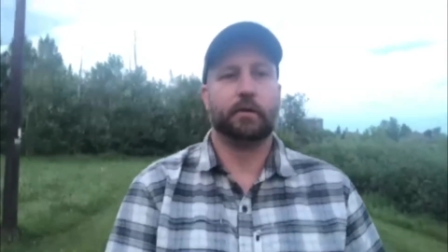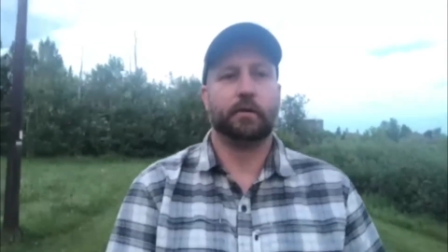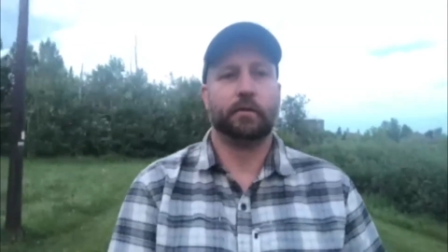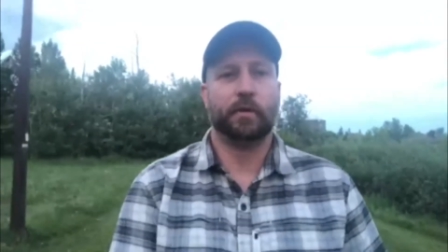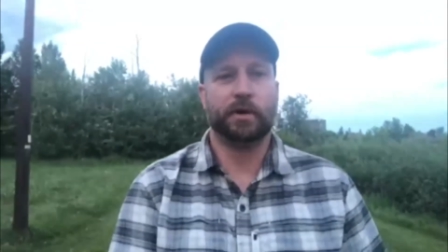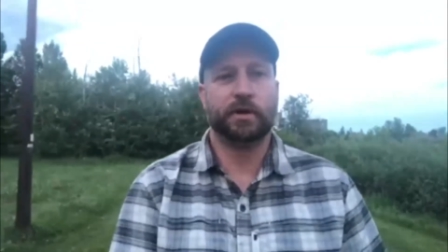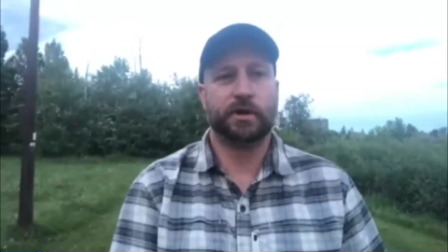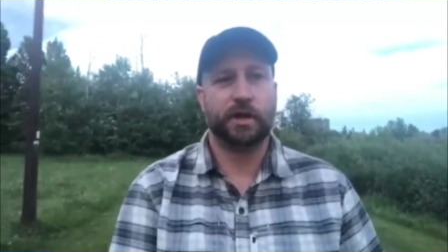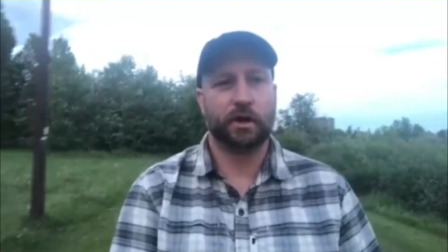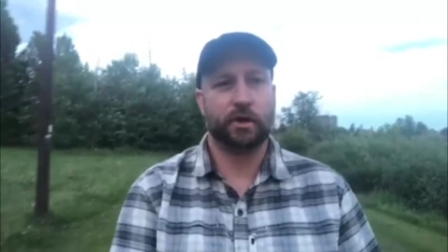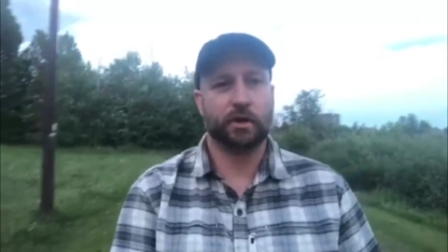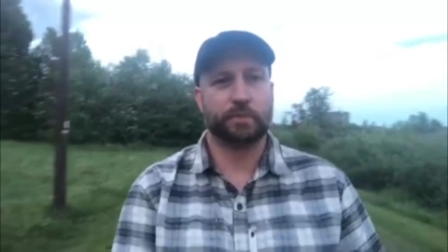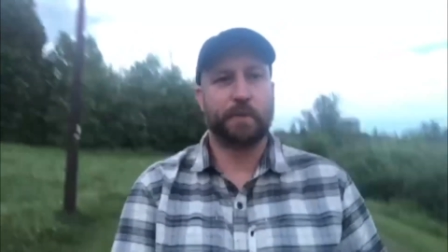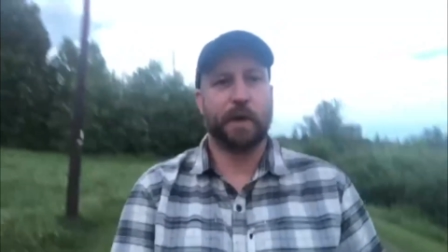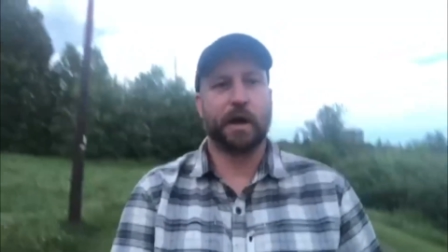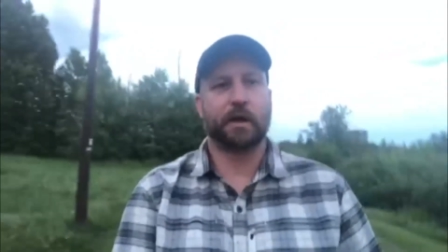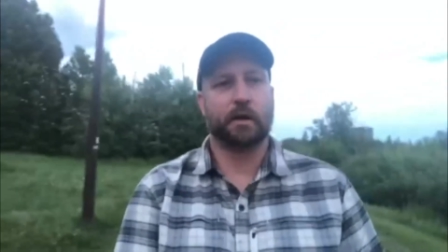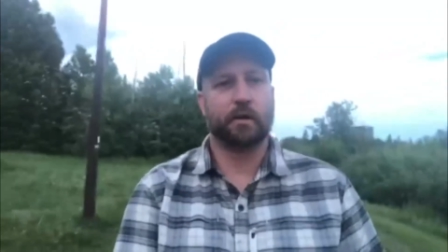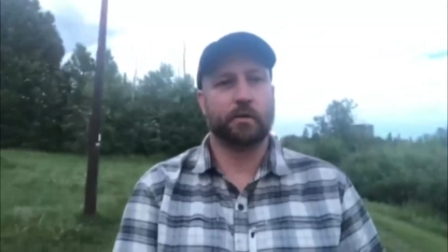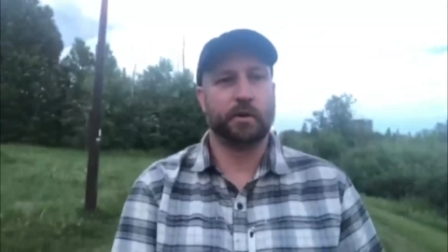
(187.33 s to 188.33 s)
when she goes
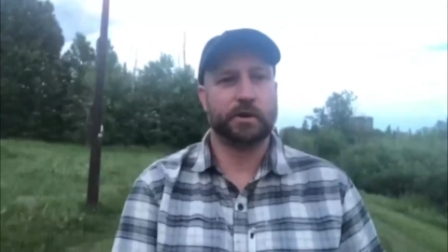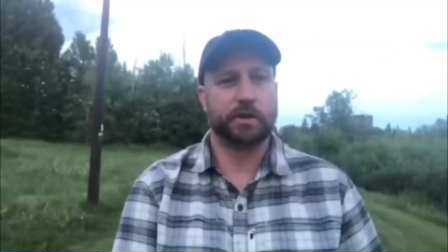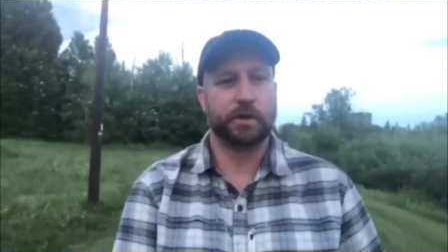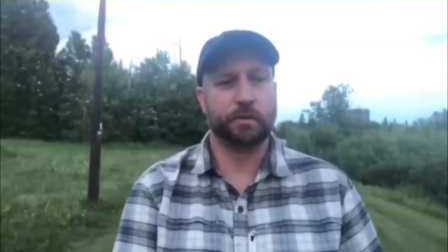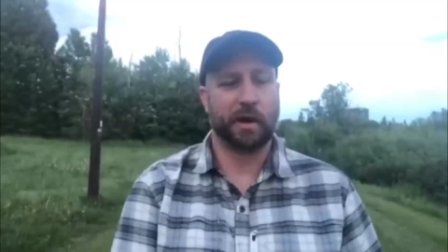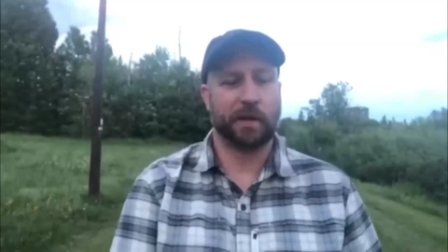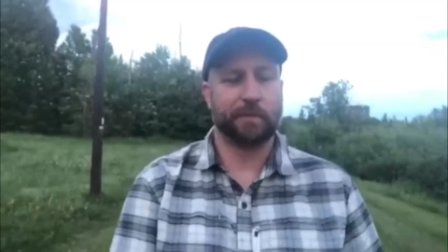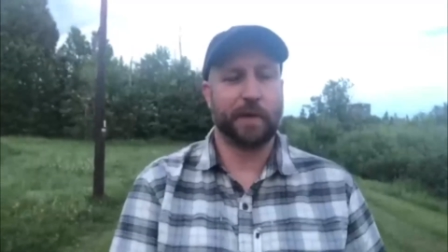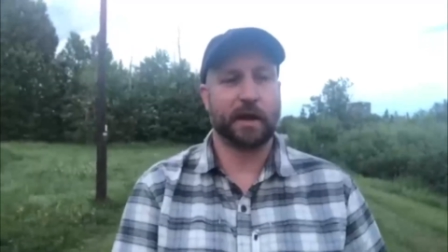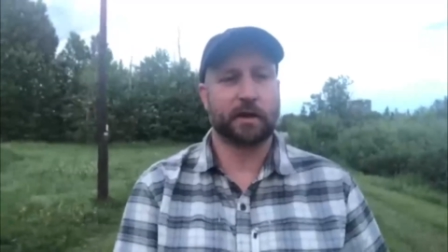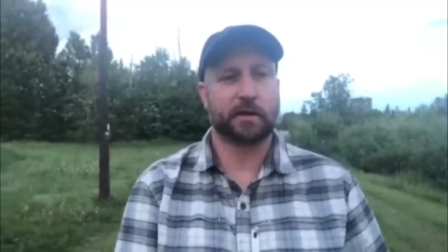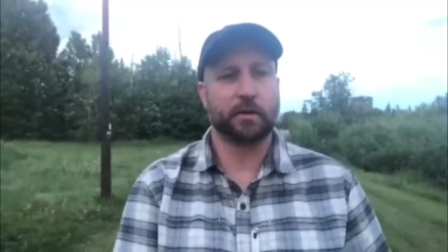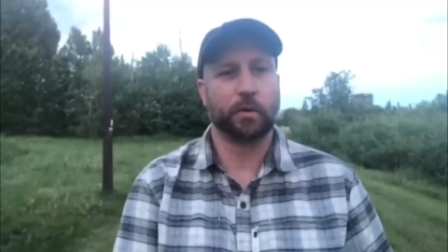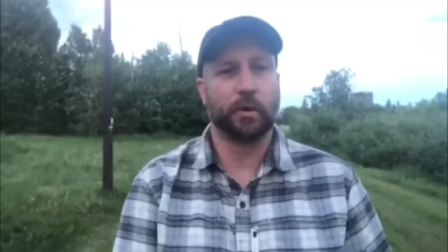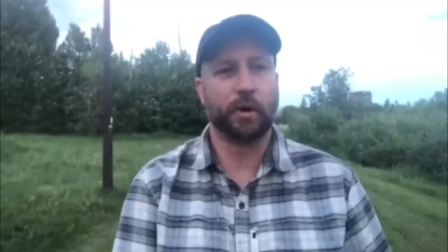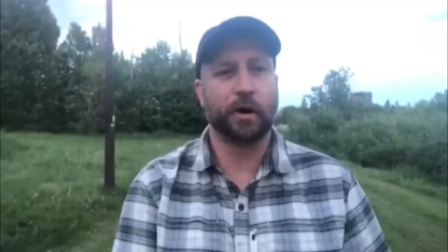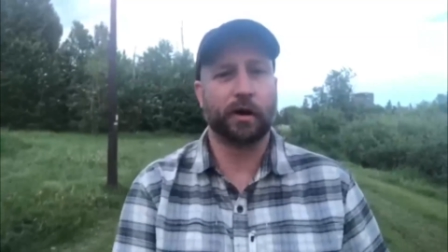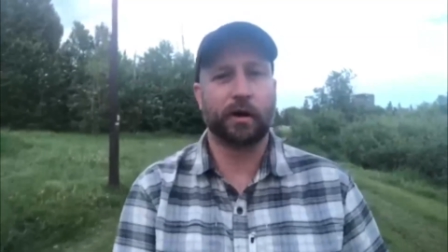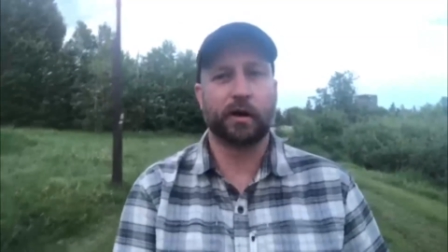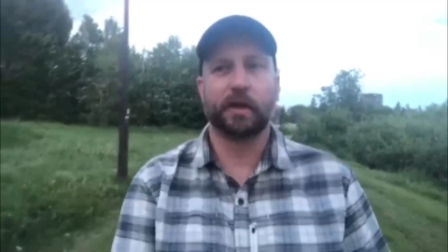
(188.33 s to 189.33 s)
back, when she went back to
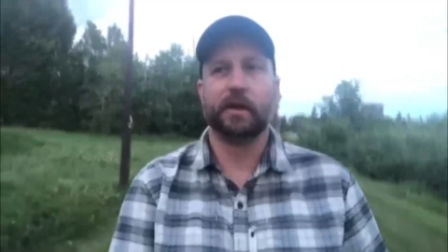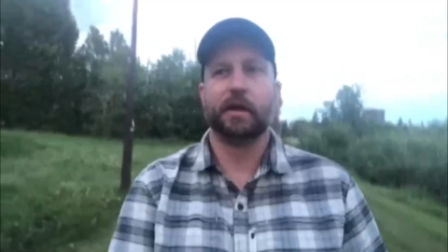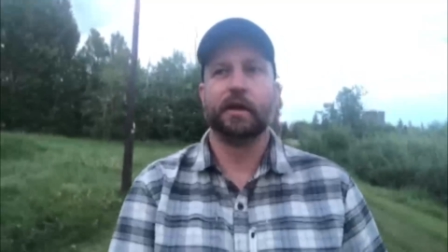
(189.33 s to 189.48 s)
work,